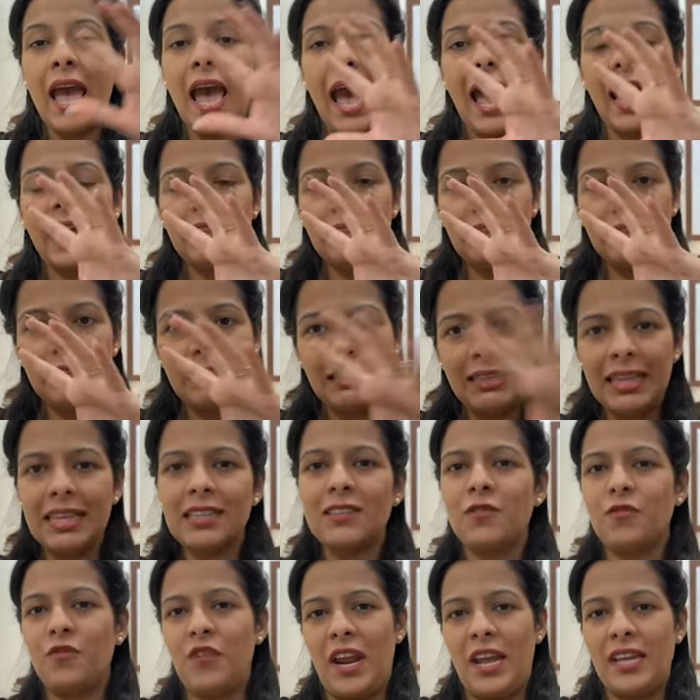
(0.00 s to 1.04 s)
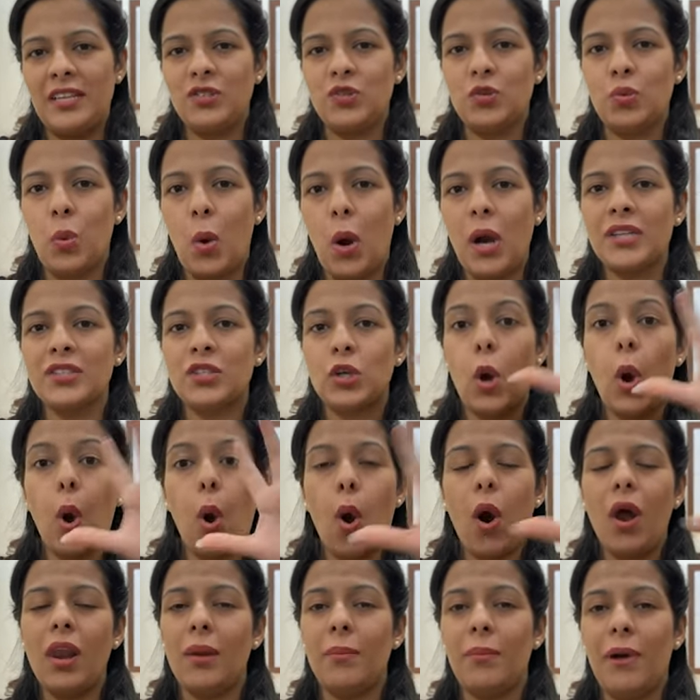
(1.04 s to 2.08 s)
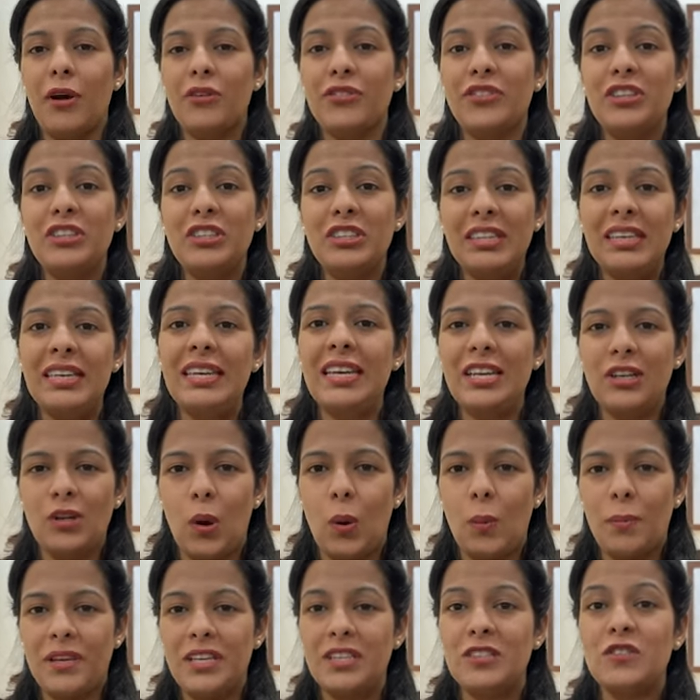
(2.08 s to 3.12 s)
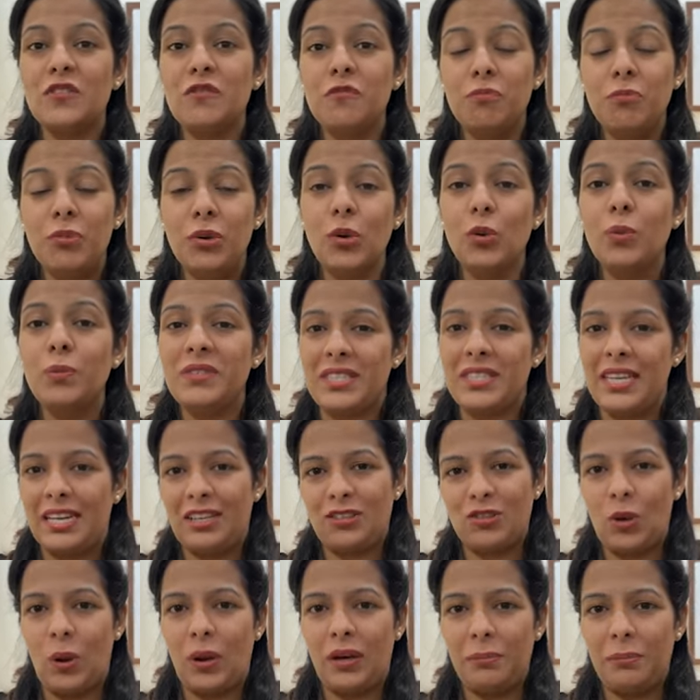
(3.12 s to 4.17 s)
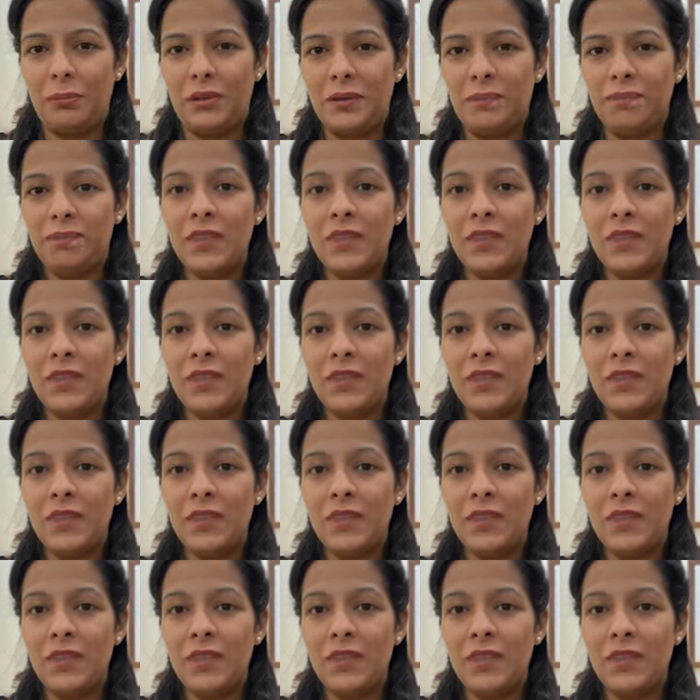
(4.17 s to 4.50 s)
And this, friends, was all about the 3 domains of Bloom's taxonomy.